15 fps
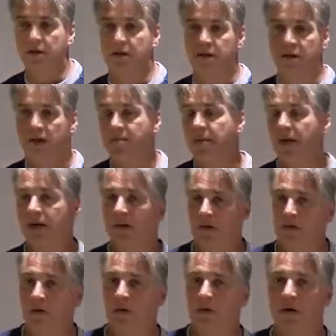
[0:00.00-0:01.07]
Came back
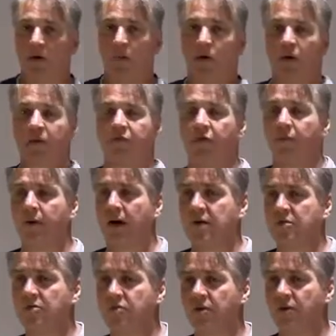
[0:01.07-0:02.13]
here and worked for about
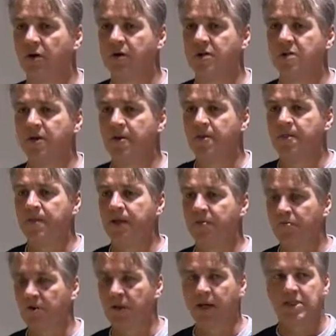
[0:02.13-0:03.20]
2 years and
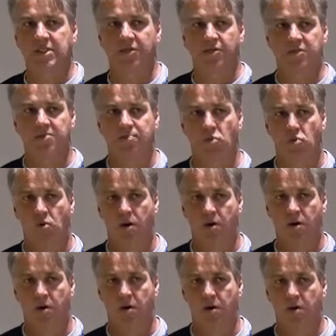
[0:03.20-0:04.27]
realized there was more.
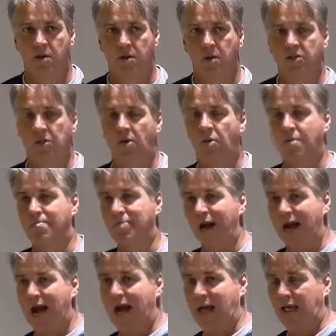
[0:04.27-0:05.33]
So I went
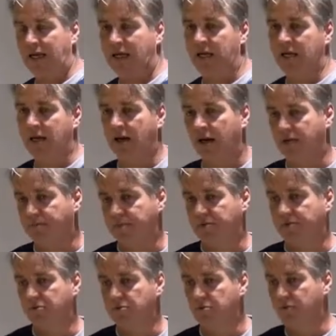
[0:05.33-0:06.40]
back and I
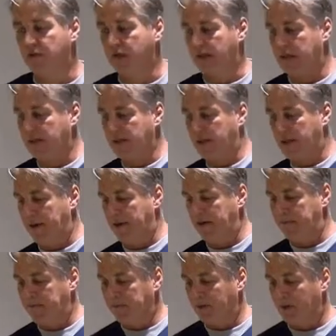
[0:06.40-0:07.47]
pursued that
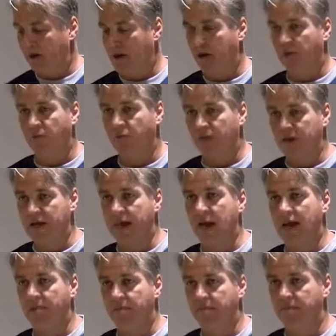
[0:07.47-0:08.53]

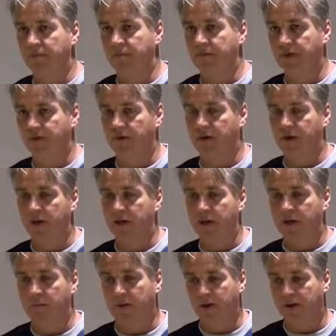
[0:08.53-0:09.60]
rehab degree,
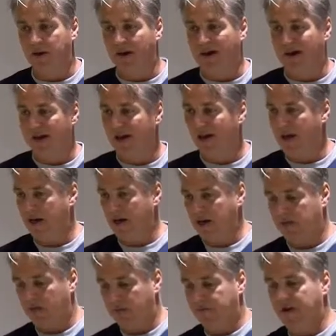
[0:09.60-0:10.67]
but I had a
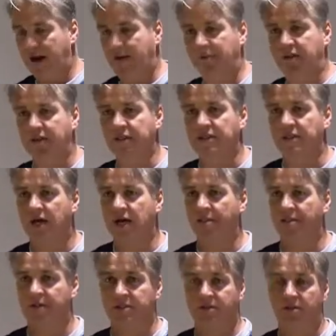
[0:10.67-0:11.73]
young family at the time,
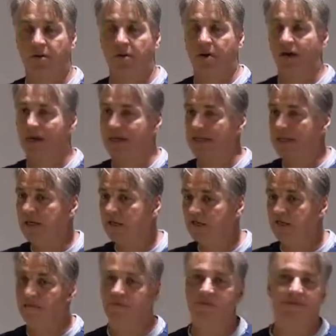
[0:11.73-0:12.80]
and so I didn't
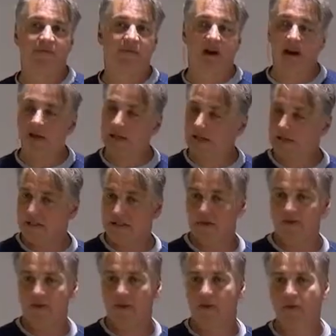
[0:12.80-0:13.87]
finally sit
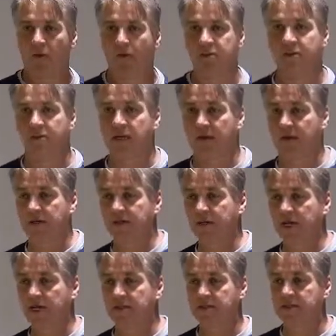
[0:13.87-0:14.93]
for my boards and take my
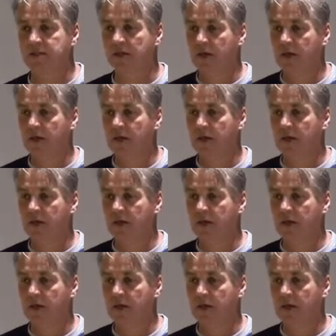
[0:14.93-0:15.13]
tests